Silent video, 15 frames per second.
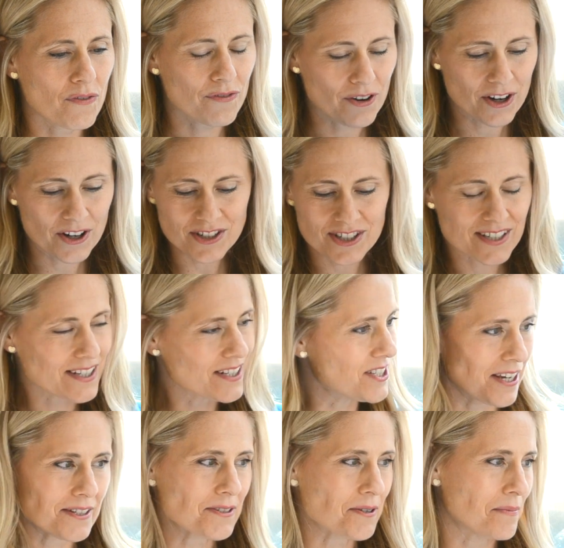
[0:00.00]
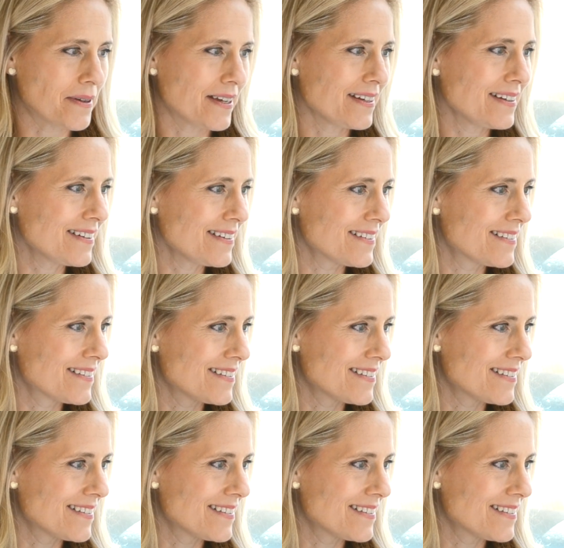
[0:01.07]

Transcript: first, a gentleman.